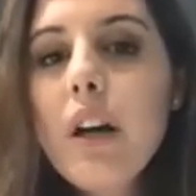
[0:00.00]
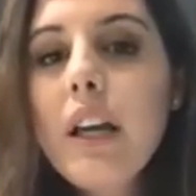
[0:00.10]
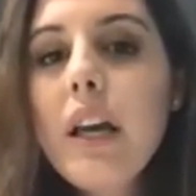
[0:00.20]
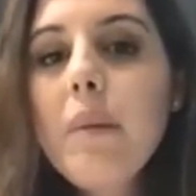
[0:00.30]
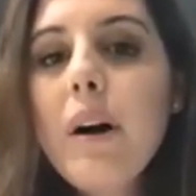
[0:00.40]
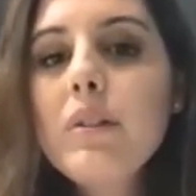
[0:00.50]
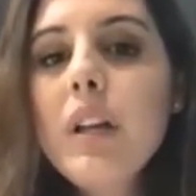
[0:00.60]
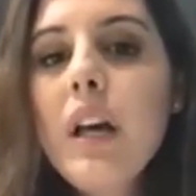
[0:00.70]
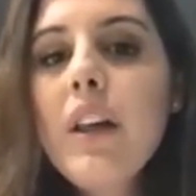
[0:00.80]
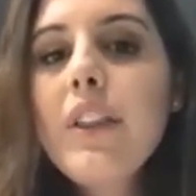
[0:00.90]
about
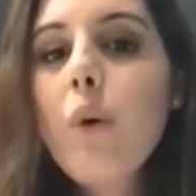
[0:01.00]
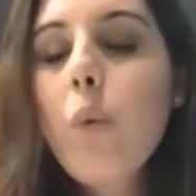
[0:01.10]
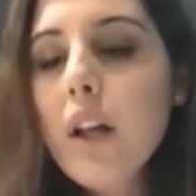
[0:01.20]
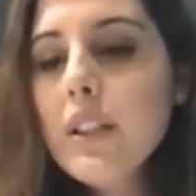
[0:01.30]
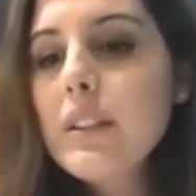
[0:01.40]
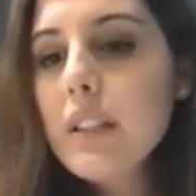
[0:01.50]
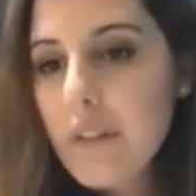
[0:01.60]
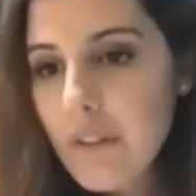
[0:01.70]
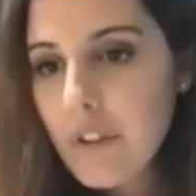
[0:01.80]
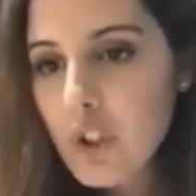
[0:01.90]
the quality
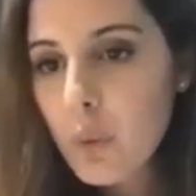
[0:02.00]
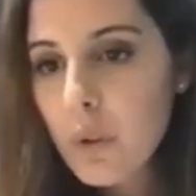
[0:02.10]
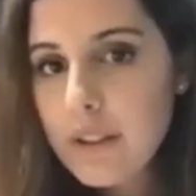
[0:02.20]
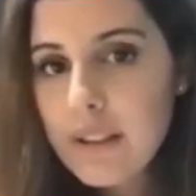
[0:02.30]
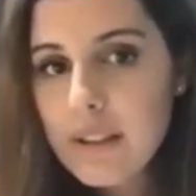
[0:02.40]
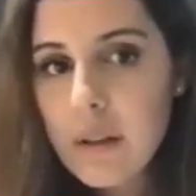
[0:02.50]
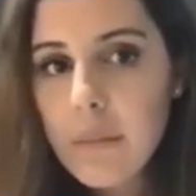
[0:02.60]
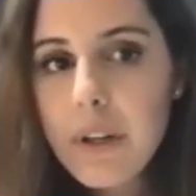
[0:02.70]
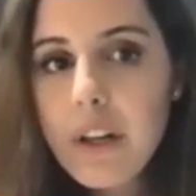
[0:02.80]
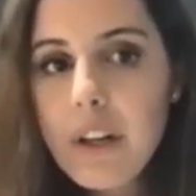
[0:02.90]
of the visual system,
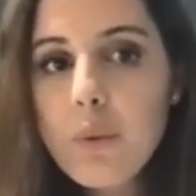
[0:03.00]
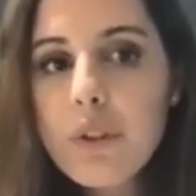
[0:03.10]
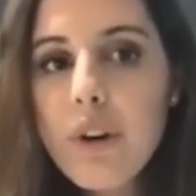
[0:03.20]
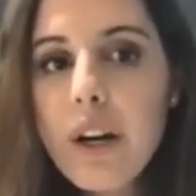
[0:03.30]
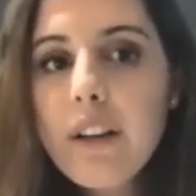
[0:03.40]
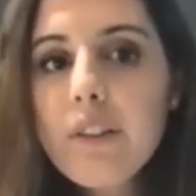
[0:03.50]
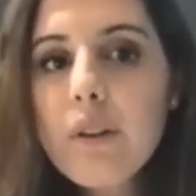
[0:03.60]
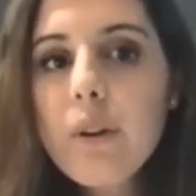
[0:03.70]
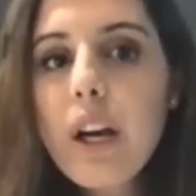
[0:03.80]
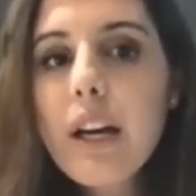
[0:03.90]
because we're trying to
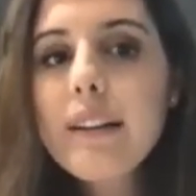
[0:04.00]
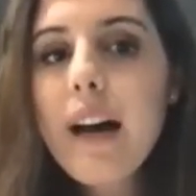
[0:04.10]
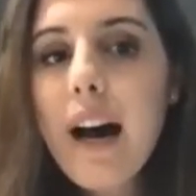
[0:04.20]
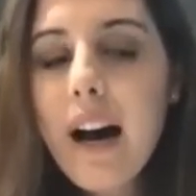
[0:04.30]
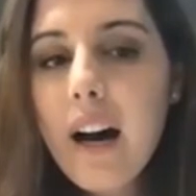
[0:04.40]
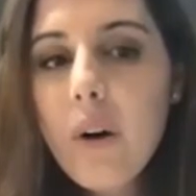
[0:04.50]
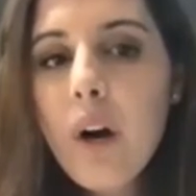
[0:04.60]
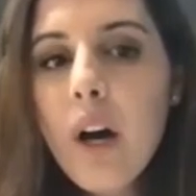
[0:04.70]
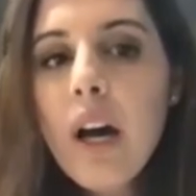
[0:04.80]
look at how